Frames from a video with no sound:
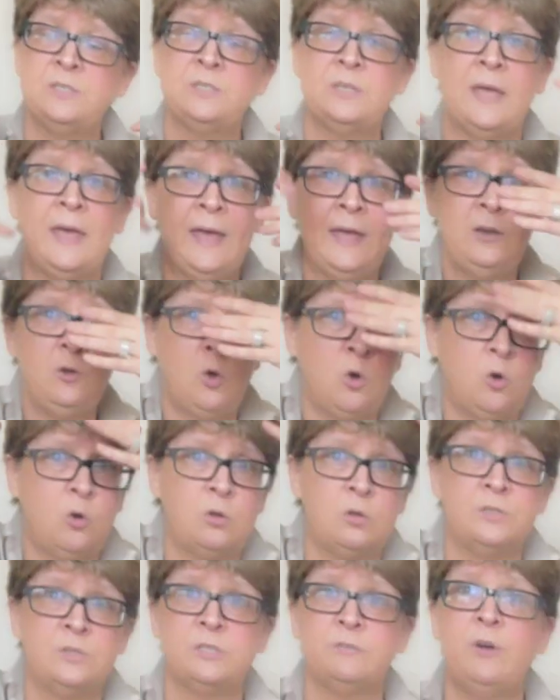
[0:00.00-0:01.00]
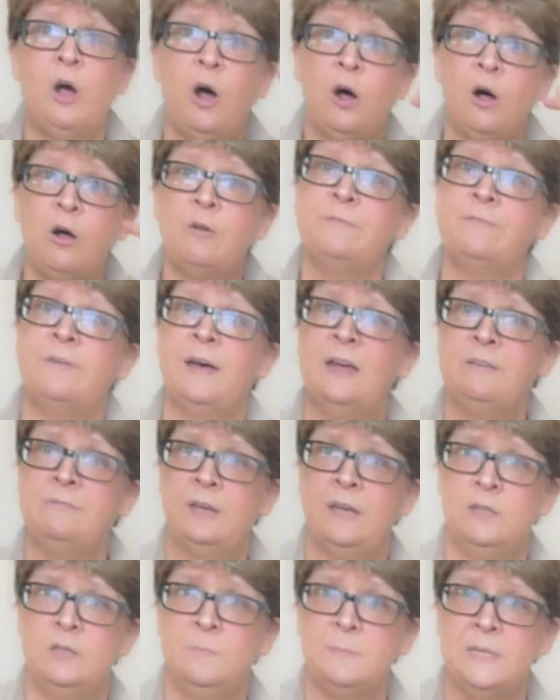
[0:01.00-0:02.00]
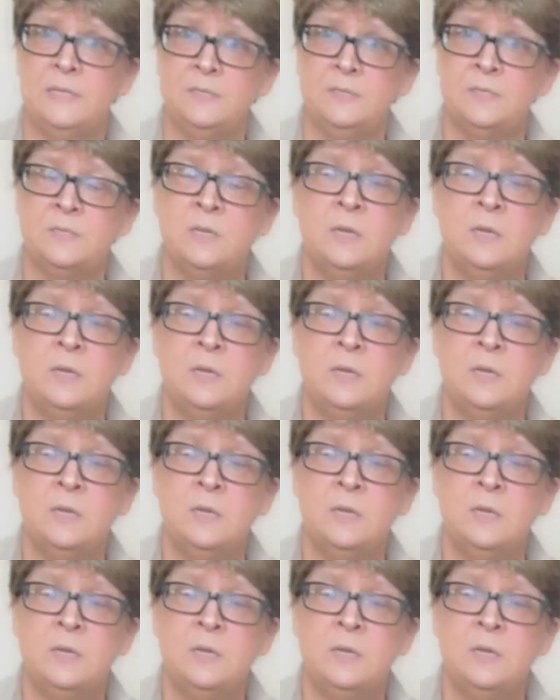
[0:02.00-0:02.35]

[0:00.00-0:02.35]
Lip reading: the head holds of all 5 elements.